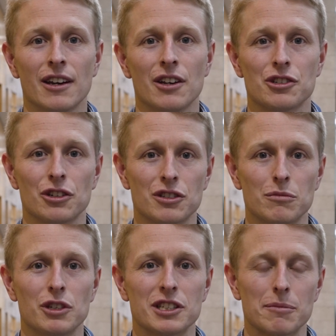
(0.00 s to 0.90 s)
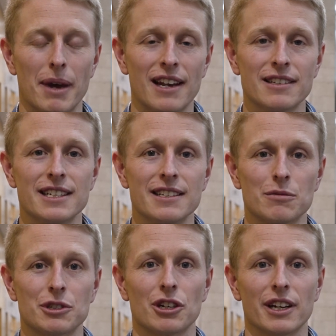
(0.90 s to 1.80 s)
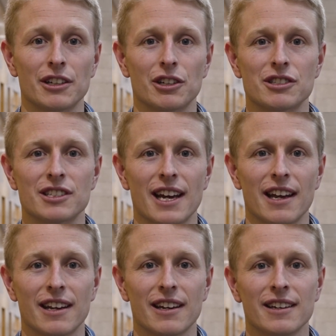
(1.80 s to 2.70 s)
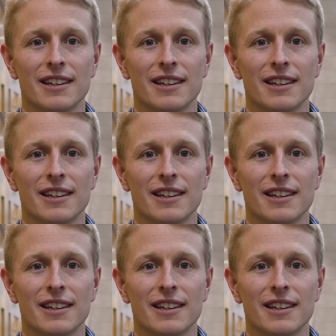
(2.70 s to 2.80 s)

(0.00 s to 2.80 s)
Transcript: certain municipalities which are in good standing